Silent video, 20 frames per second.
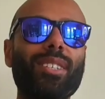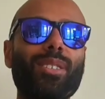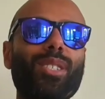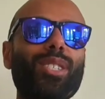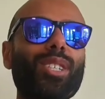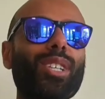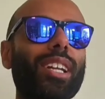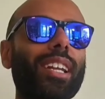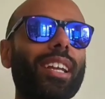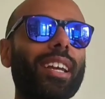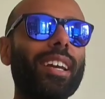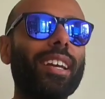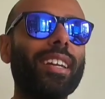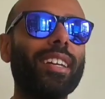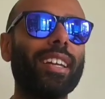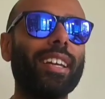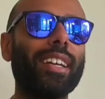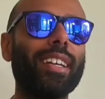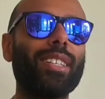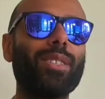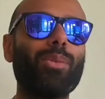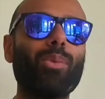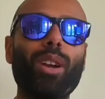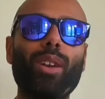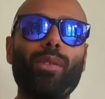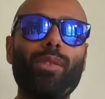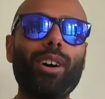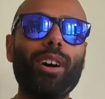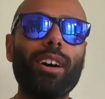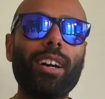So Jullian is
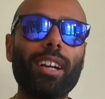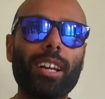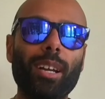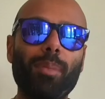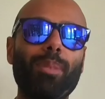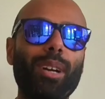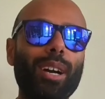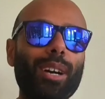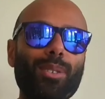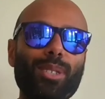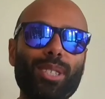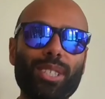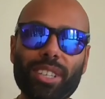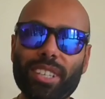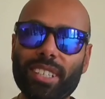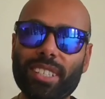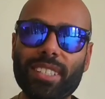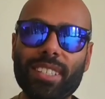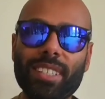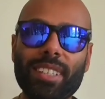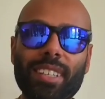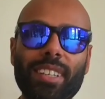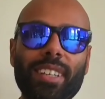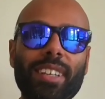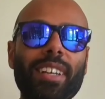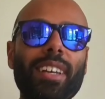one of our club coaches,